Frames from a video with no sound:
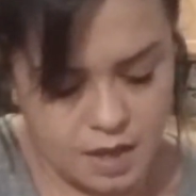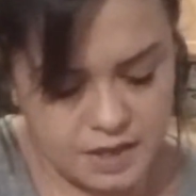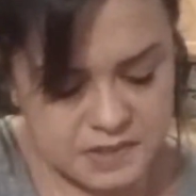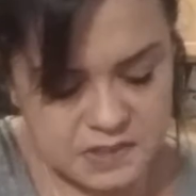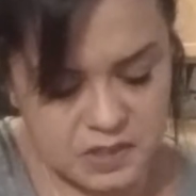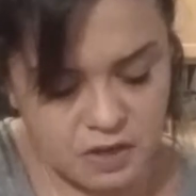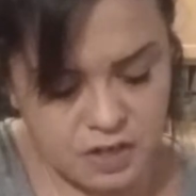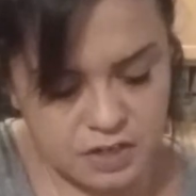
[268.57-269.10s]
I
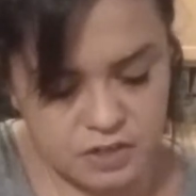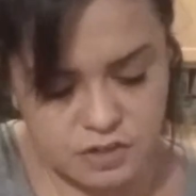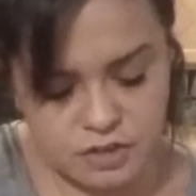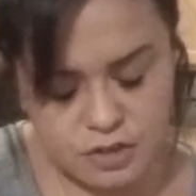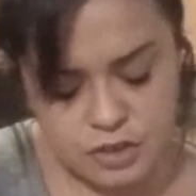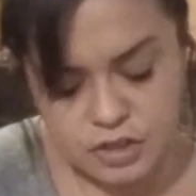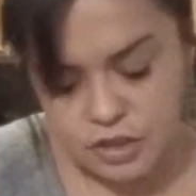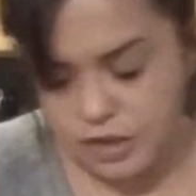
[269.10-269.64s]
started
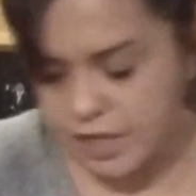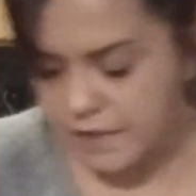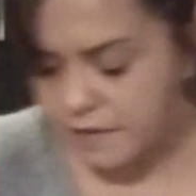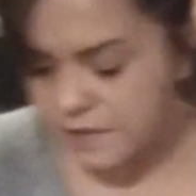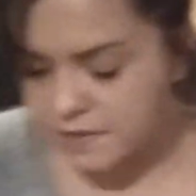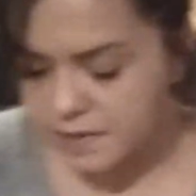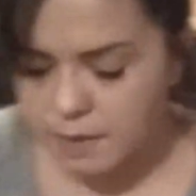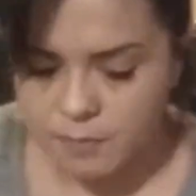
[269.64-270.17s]
during
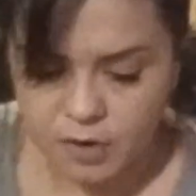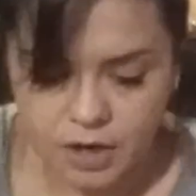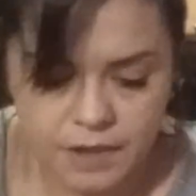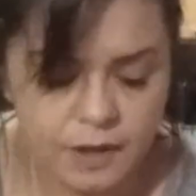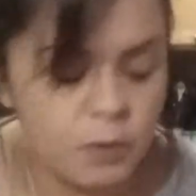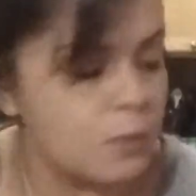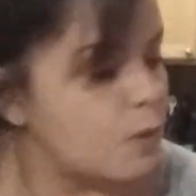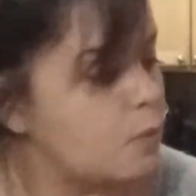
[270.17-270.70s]
the summer,
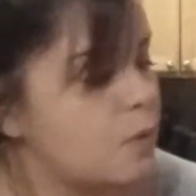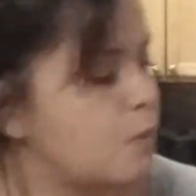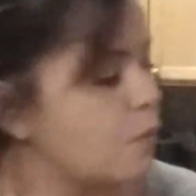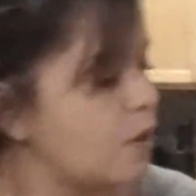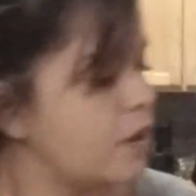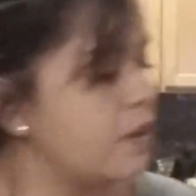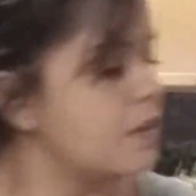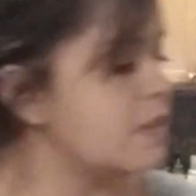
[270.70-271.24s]
and then when we really